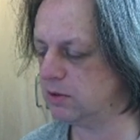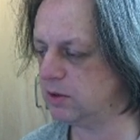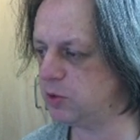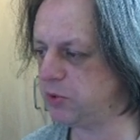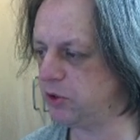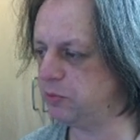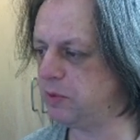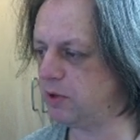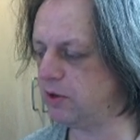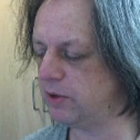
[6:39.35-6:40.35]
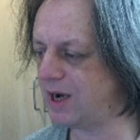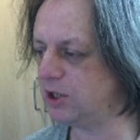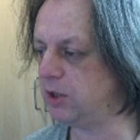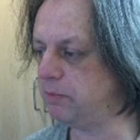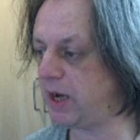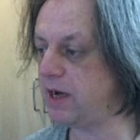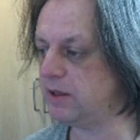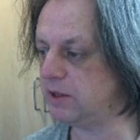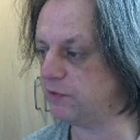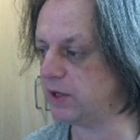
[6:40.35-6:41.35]
spurred people on to actually buy
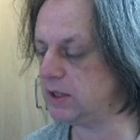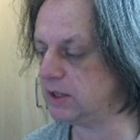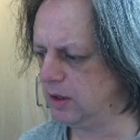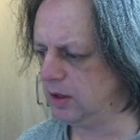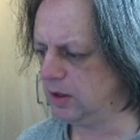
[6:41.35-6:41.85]
the device.